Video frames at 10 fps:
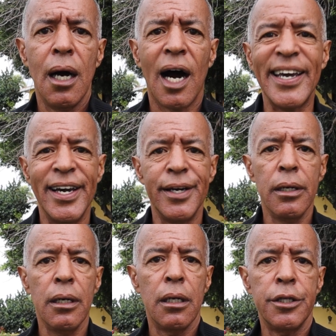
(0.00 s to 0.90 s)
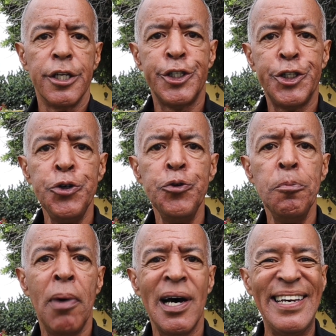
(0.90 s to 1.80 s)
Again, the
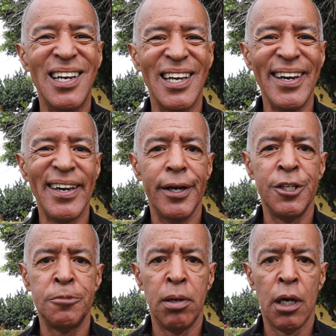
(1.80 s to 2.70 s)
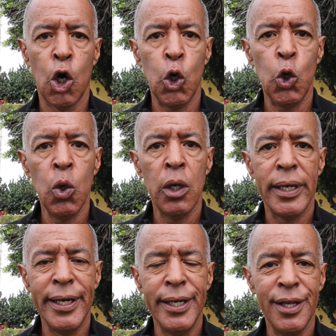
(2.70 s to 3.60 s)
TubeBuddy link is below
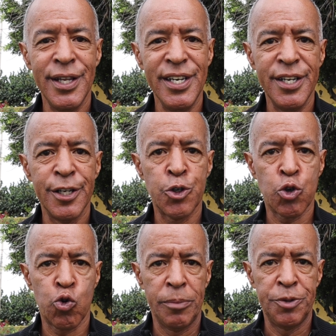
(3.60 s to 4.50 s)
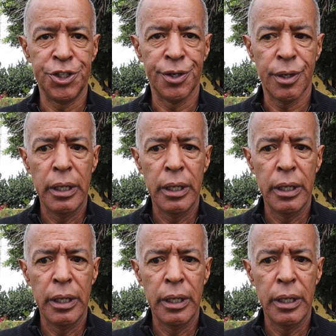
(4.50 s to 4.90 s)
in the description.